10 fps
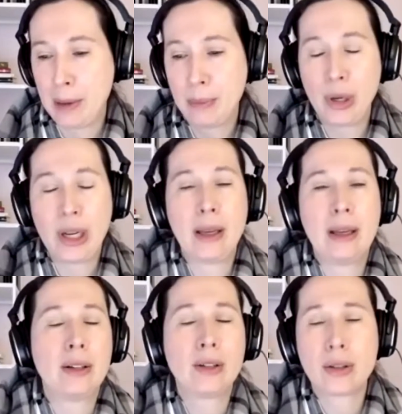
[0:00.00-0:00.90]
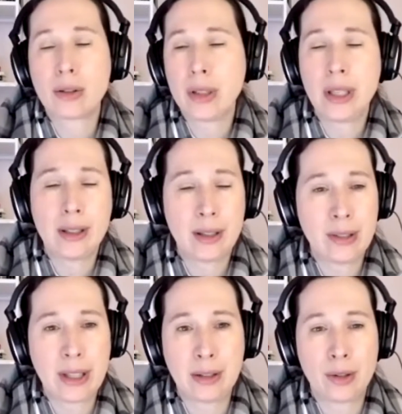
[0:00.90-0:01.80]
putting trillions of
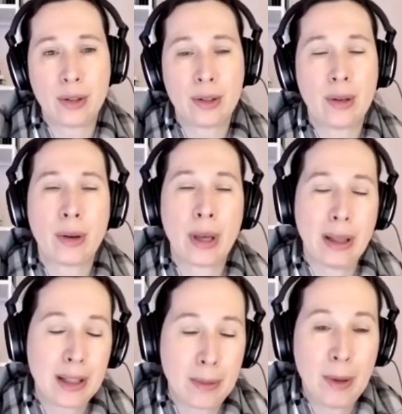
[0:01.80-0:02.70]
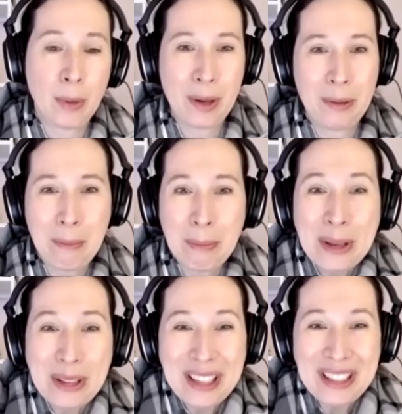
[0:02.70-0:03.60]
sensors. Okay, let's be real.
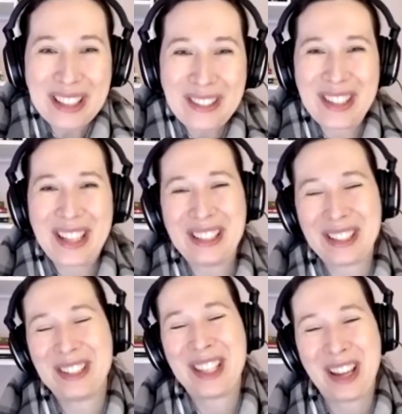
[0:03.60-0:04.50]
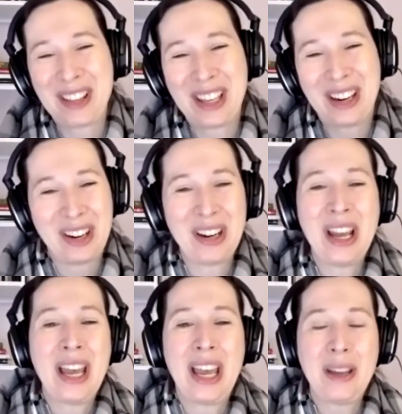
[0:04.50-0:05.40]
Billions of sensors out there.
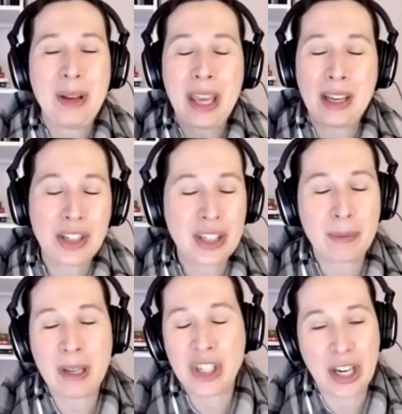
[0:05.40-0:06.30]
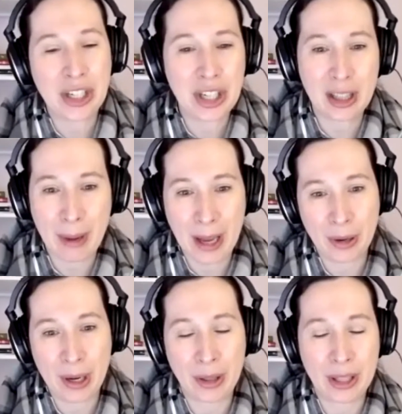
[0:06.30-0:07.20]
You can't just be changing the
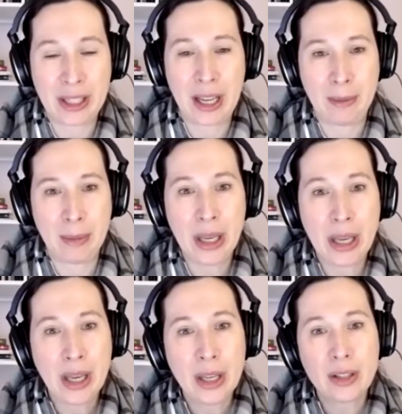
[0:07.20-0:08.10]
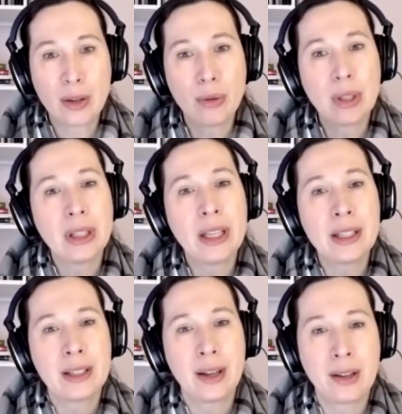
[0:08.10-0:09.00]
battery all the time. So
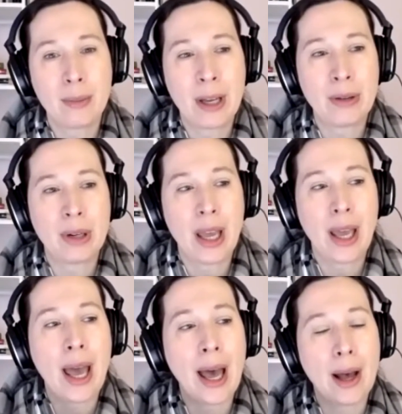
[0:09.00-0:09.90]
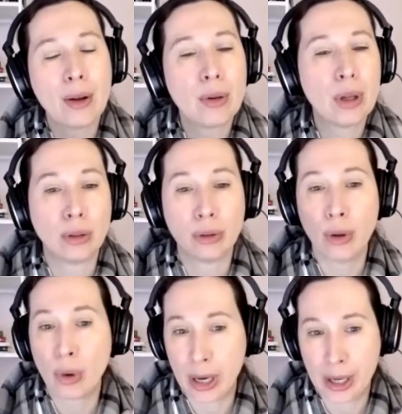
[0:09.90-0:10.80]
let's talk about how
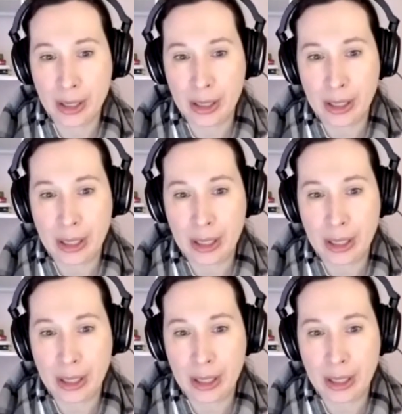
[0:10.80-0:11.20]
LoRa